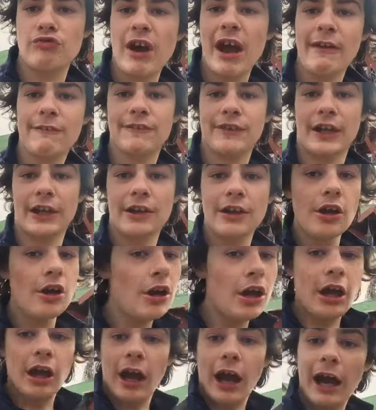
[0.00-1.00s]
rafting.
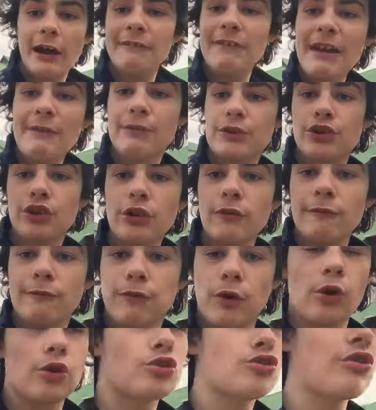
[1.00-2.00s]
I've never done
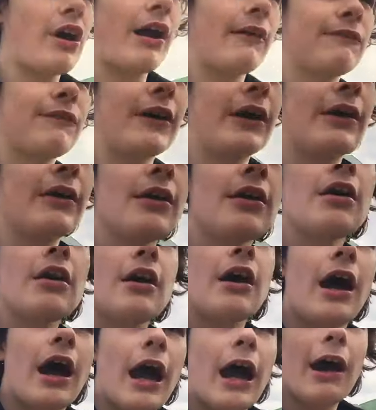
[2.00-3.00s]
forged rafting.
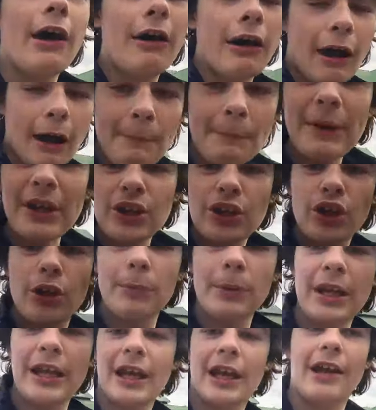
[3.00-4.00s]
I, I've been
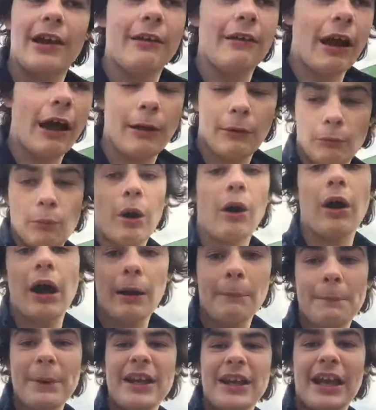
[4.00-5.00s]
coming here, I, well,
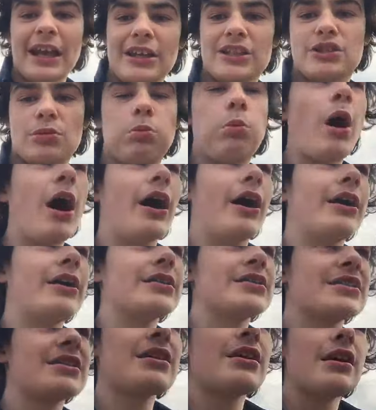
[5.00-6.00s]
I've been here
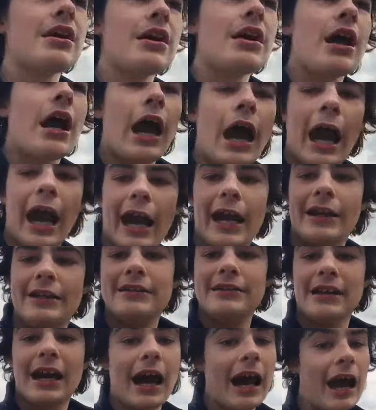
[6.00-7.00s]
twice
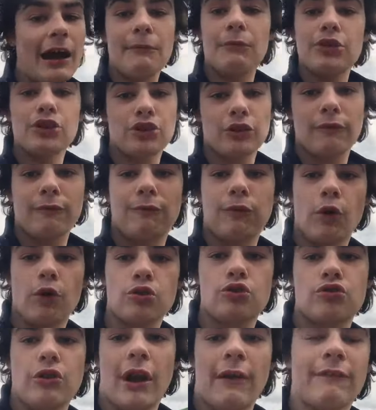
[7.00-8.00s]
and I haven't done
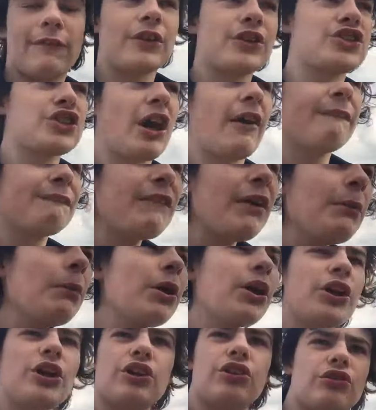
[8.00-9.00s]
forged rafting, so I think
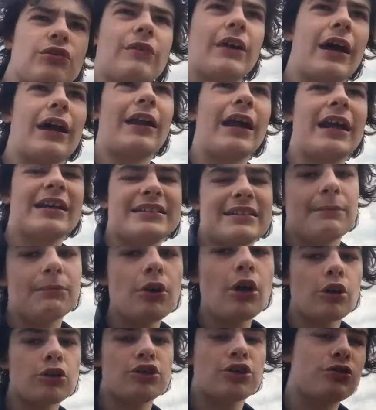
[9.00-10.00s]
we're going to do that next. I'm
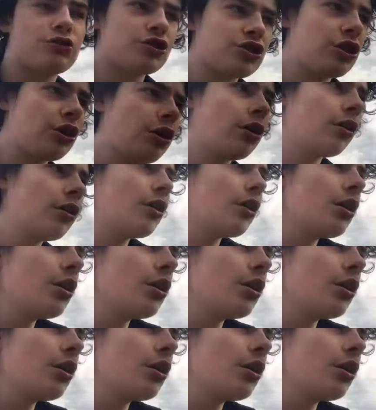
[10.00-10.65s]
not too sure,